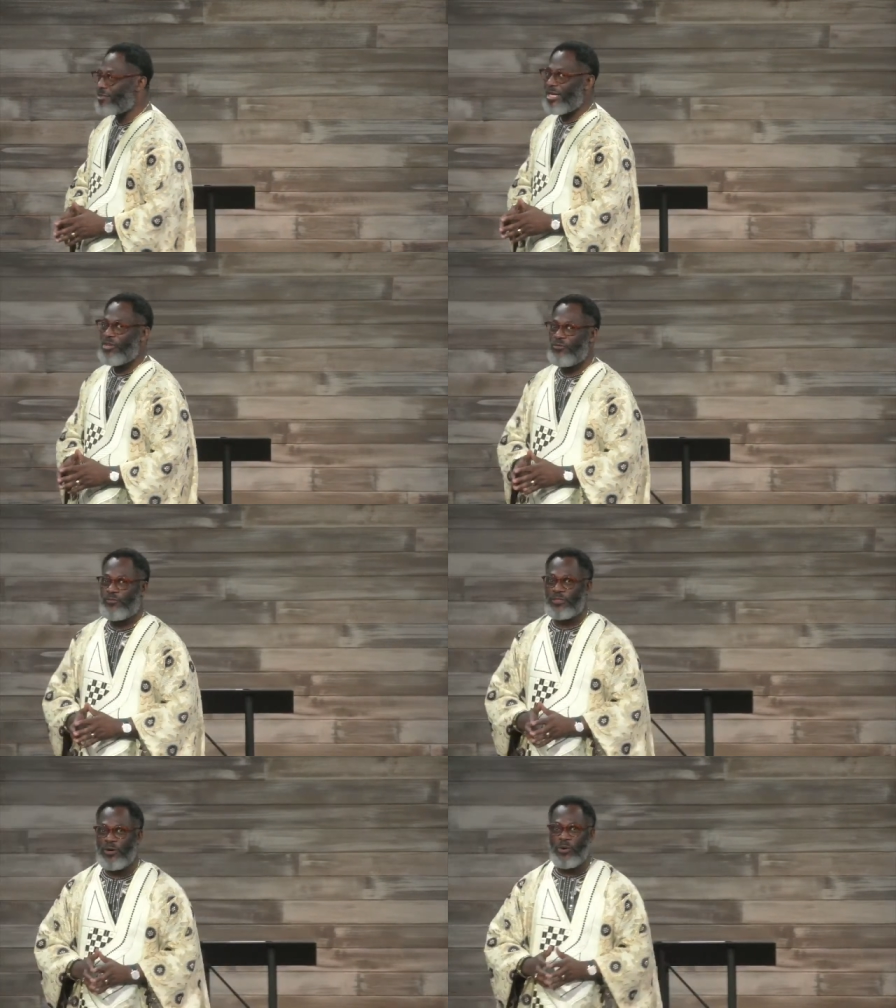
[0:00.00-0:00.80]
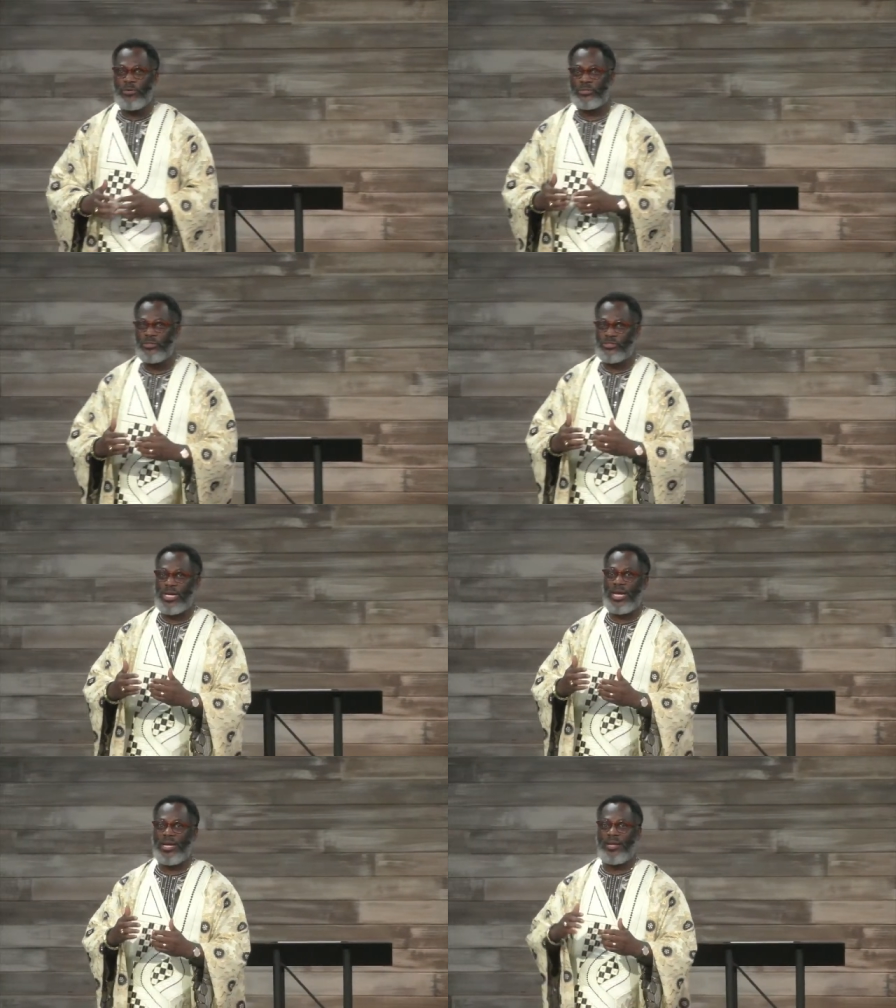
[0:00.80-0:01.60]
see, for those who
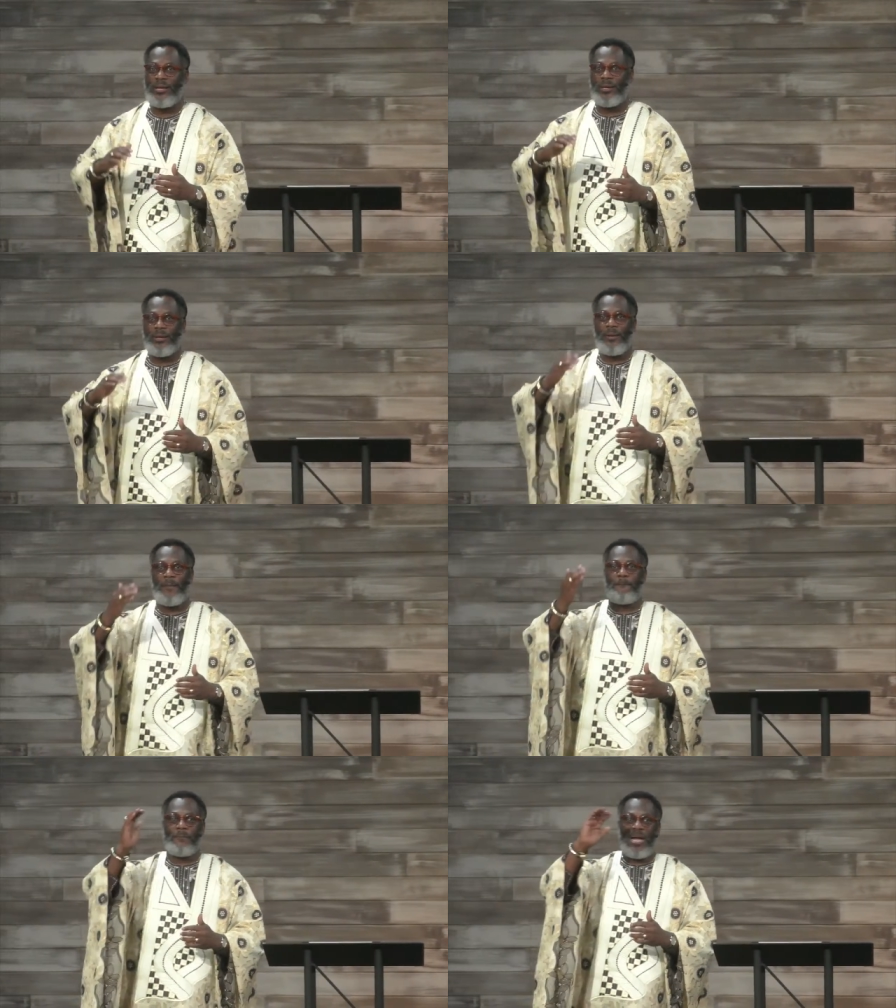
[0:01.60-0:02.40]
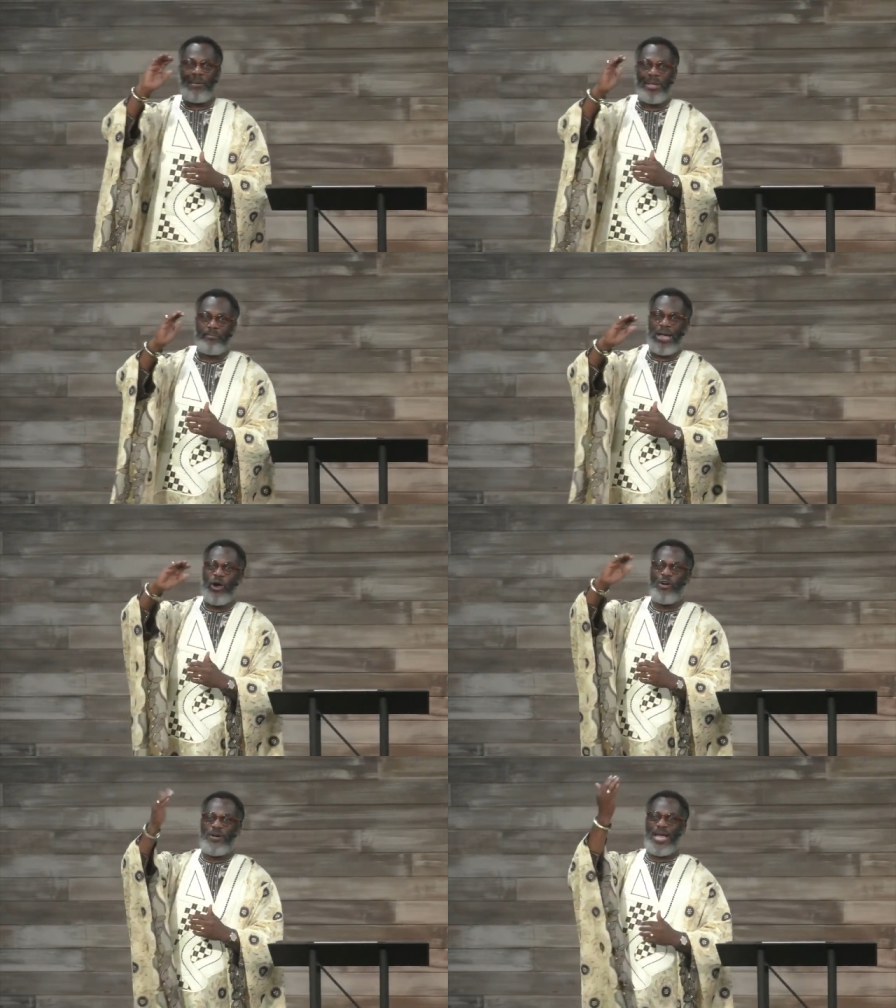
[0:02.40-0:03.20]
say, my
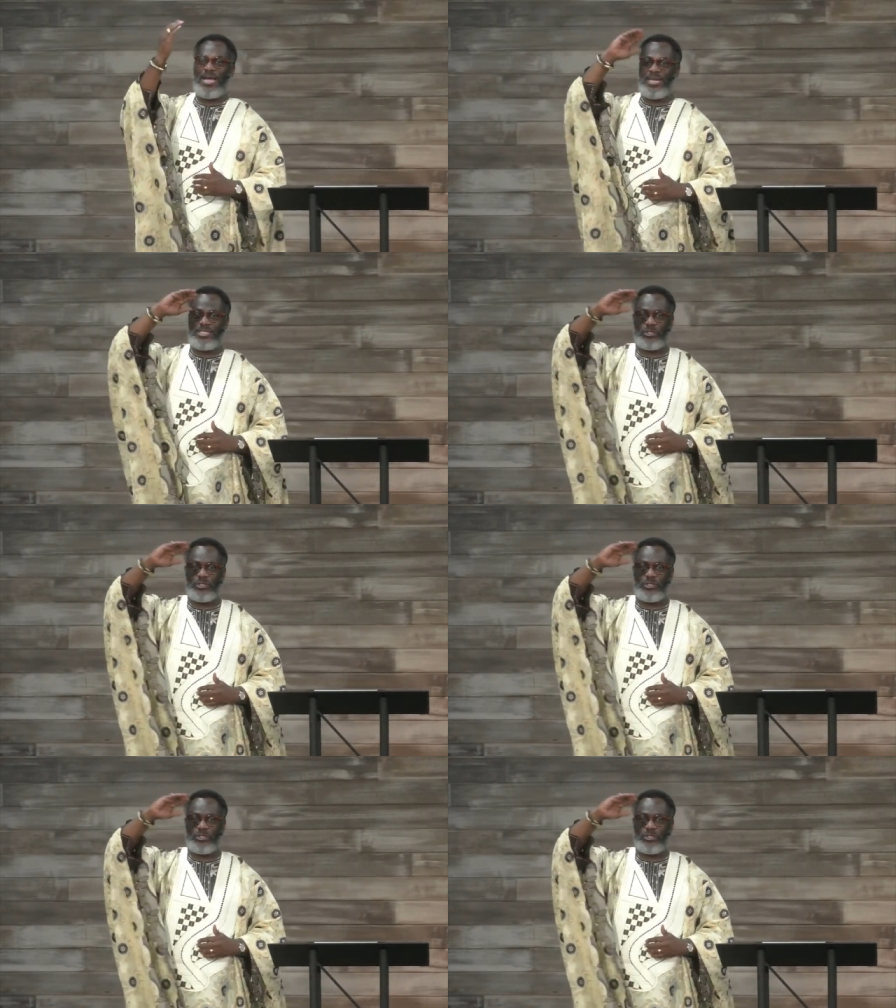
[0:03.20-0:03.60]
overhead is